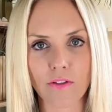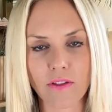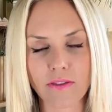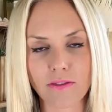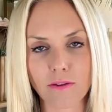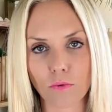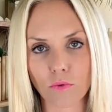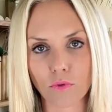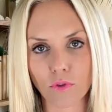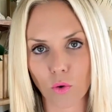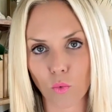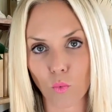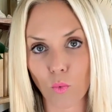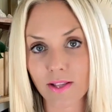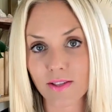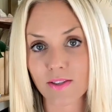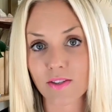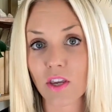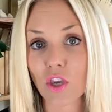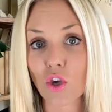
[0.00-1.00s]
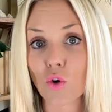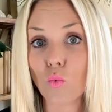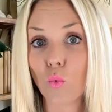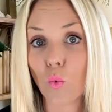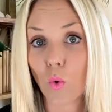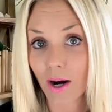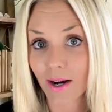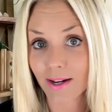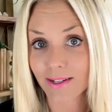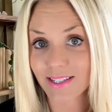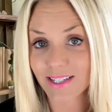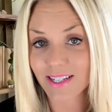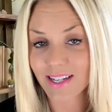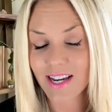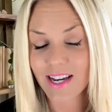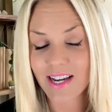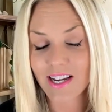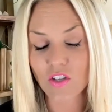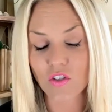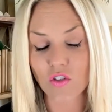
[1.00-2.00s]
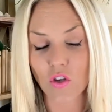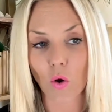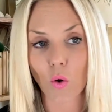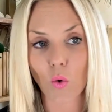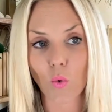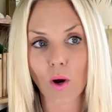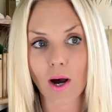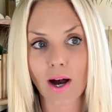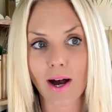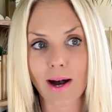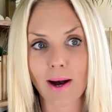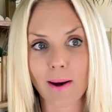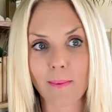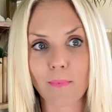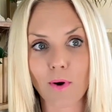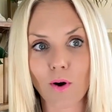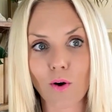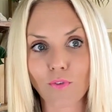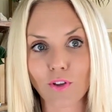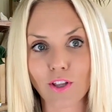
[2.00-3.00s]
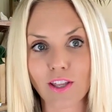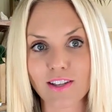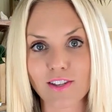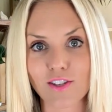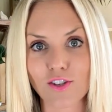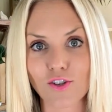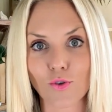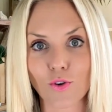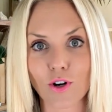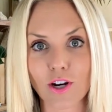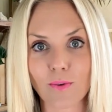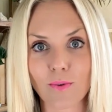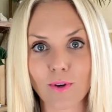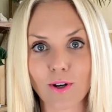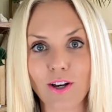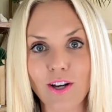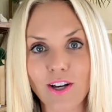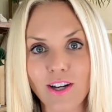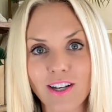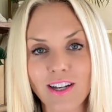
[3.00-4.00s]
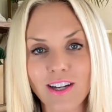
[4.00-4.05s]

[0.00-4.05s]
than the, the ones that you want. So um, hopefully this story will